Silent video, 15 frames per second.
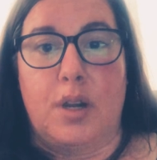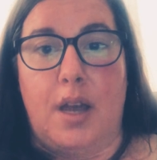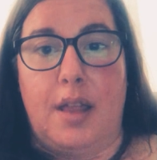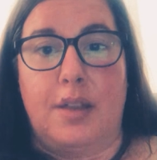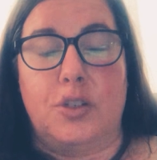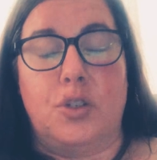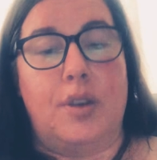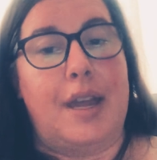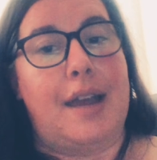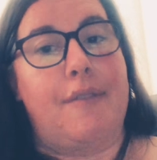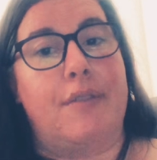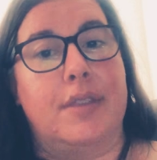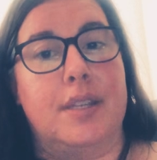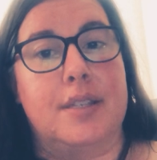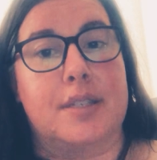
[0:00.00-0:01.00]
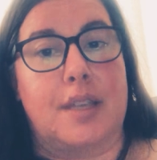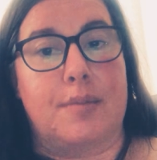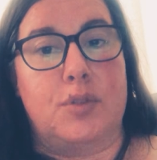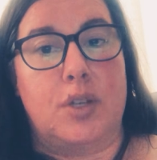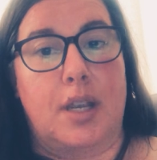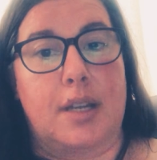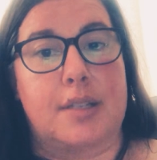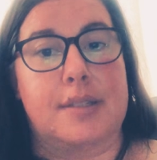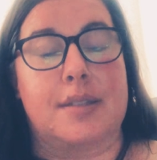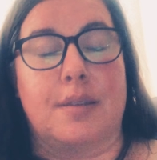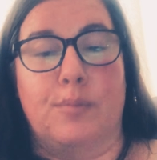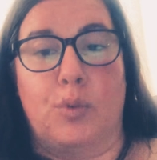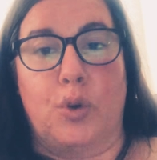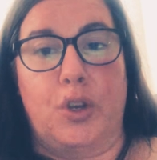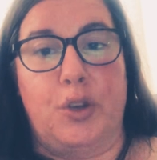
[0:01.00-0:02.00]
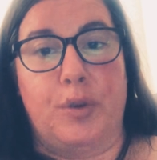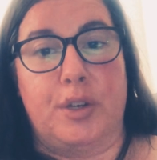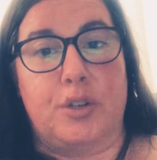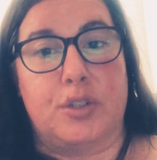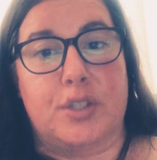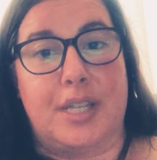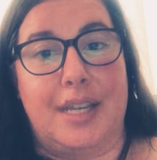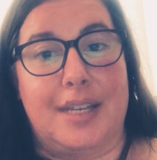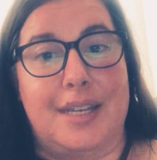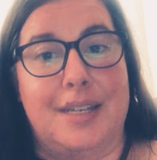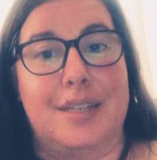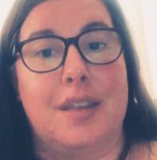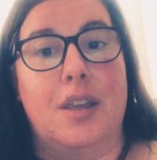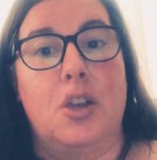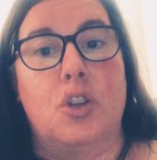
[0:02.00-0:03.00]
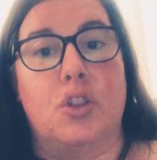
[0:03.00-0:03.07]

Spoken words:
knowledge you have on these subjects, the more you understand it,